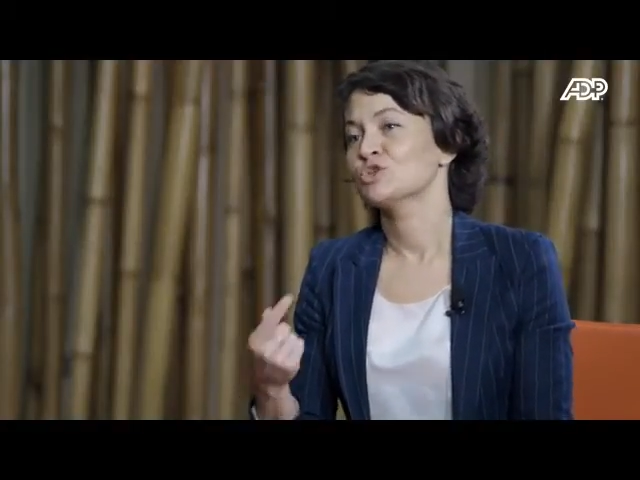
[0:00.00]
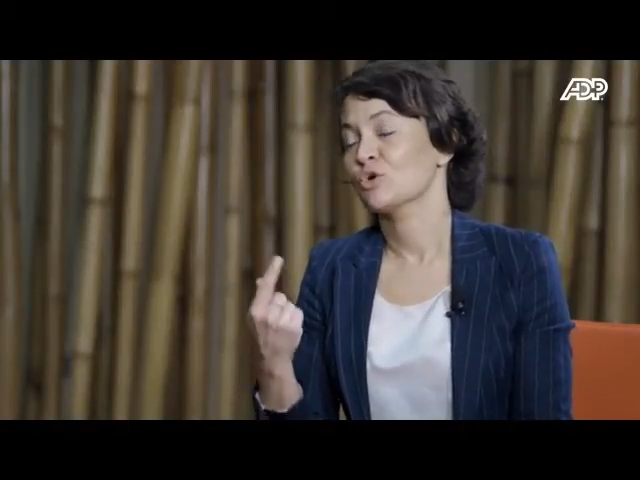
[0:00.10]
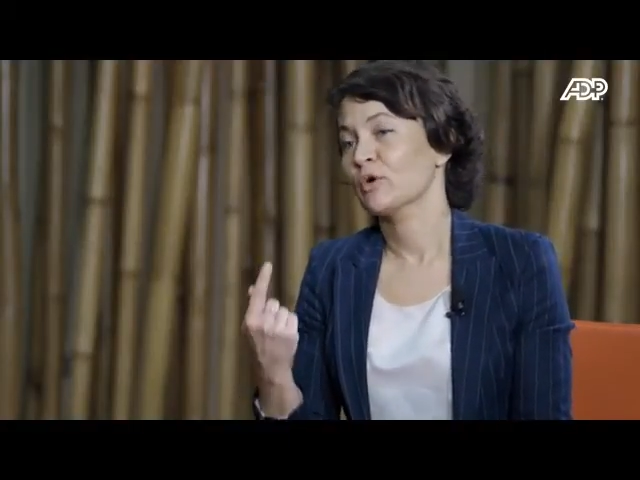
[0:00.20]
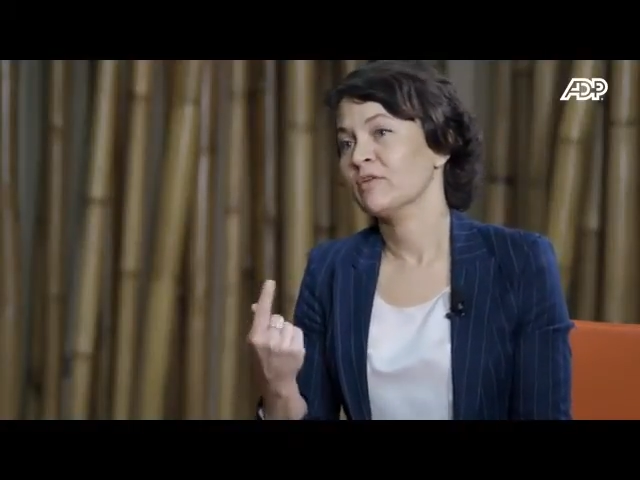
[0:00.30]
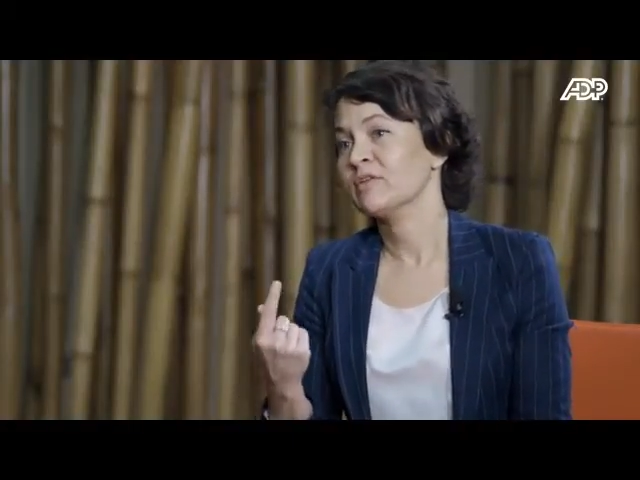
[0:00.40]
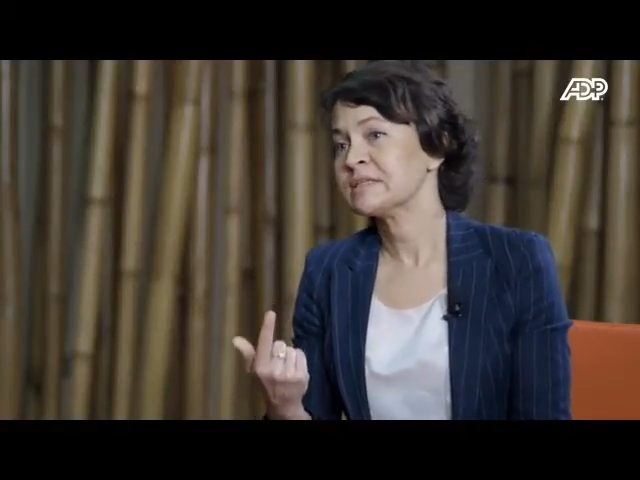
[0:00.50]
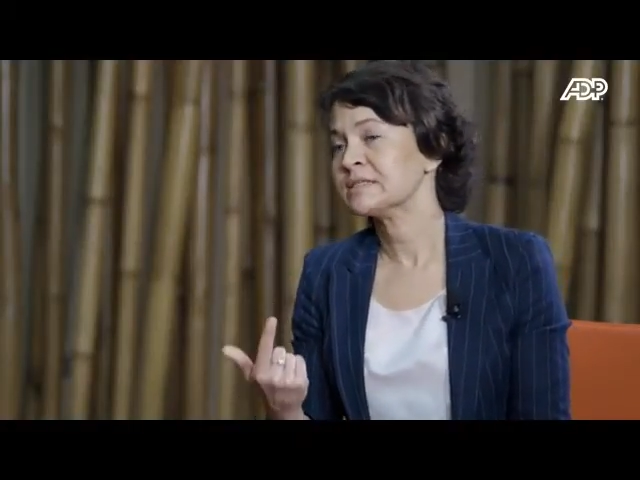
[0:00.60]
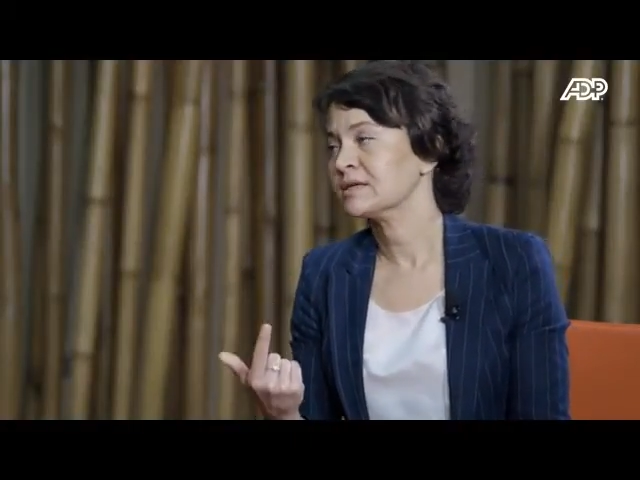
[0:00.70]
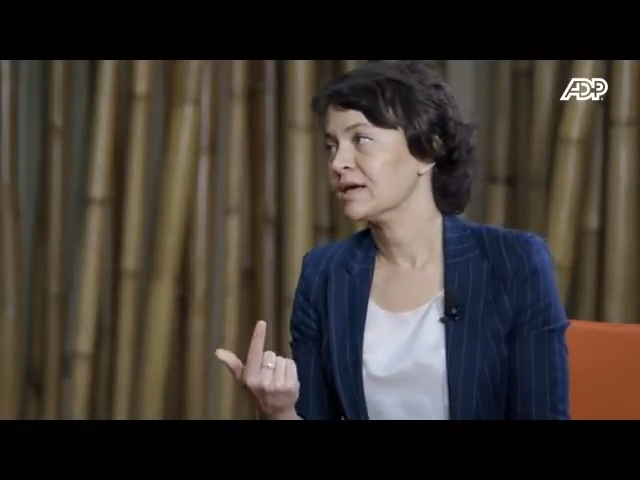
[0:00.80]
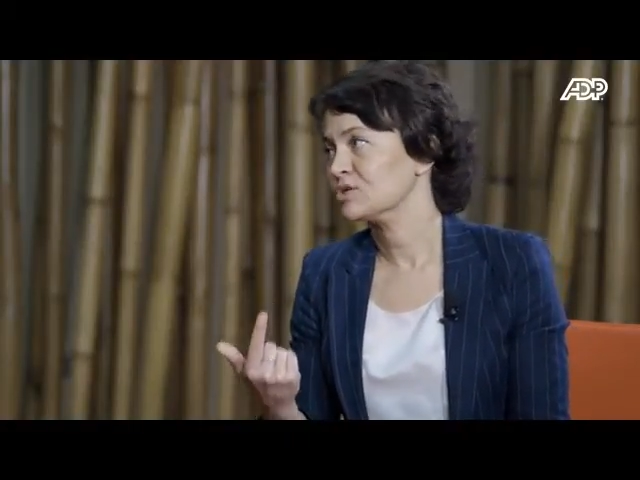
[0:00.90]
So if
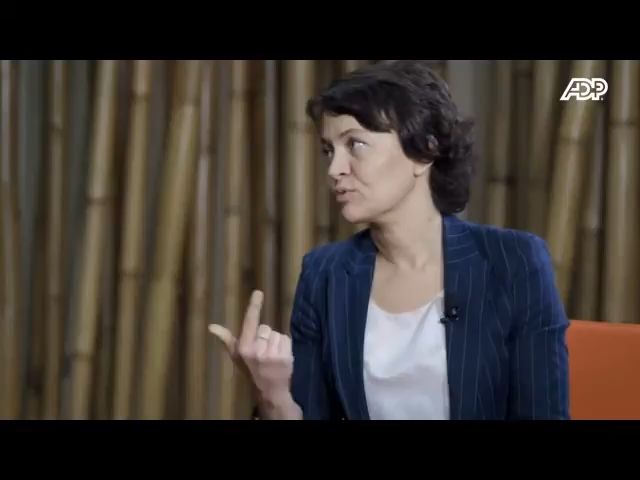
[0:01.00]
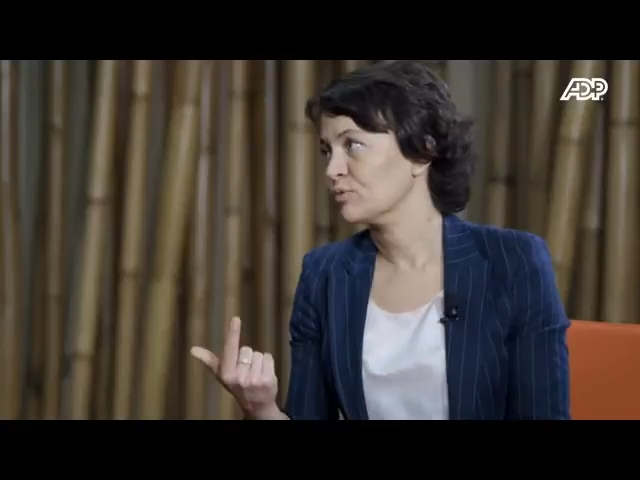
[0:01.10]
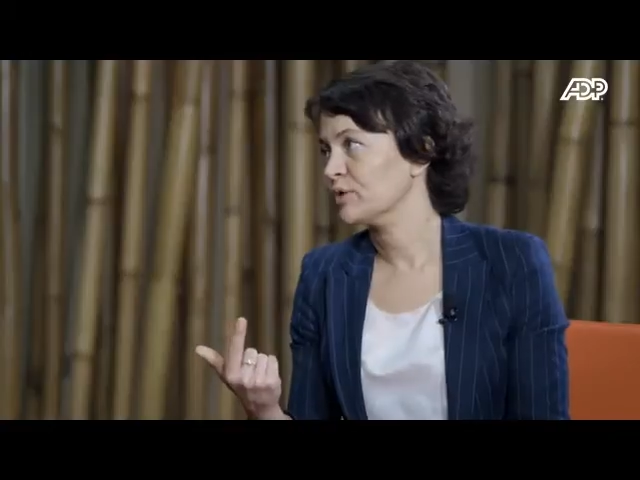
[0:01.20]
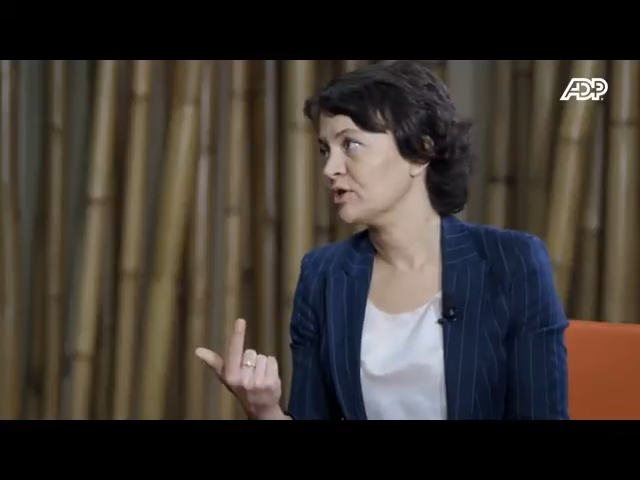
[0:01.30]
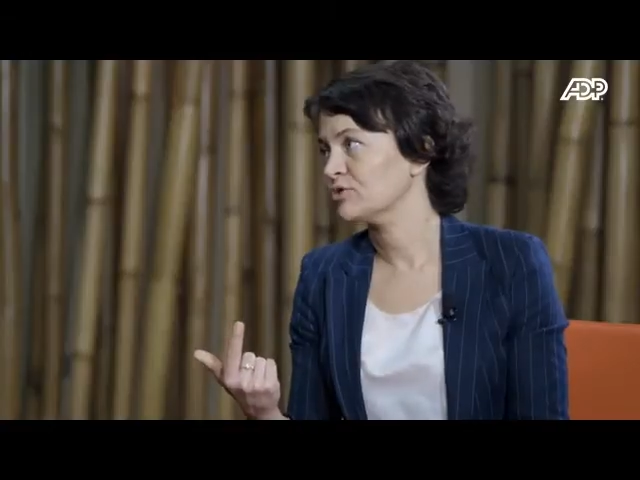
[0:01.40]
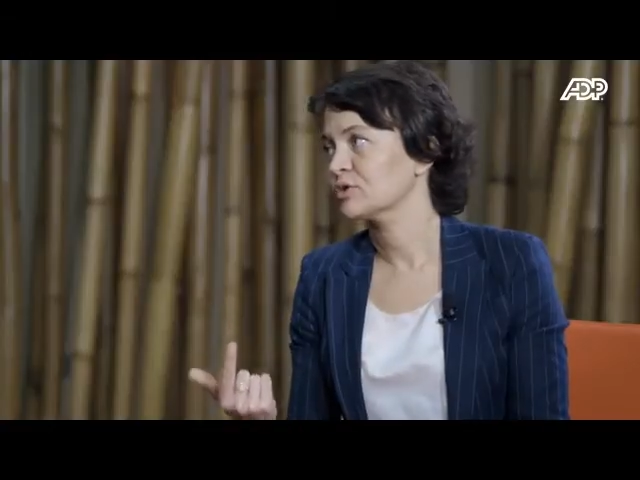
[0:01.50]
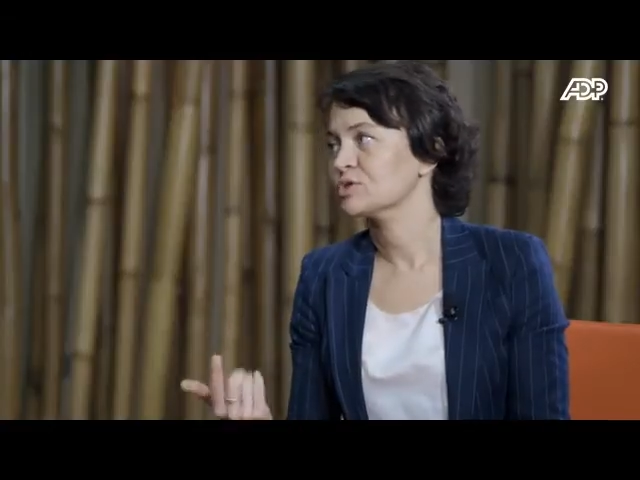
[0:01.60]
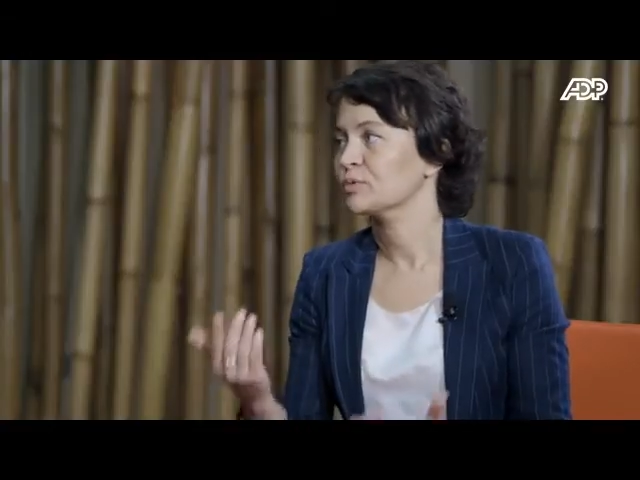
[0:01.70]
this is the case, what we do